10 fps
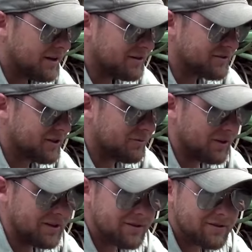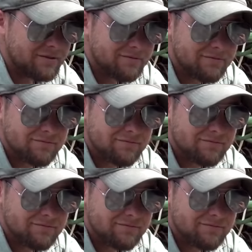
And as always,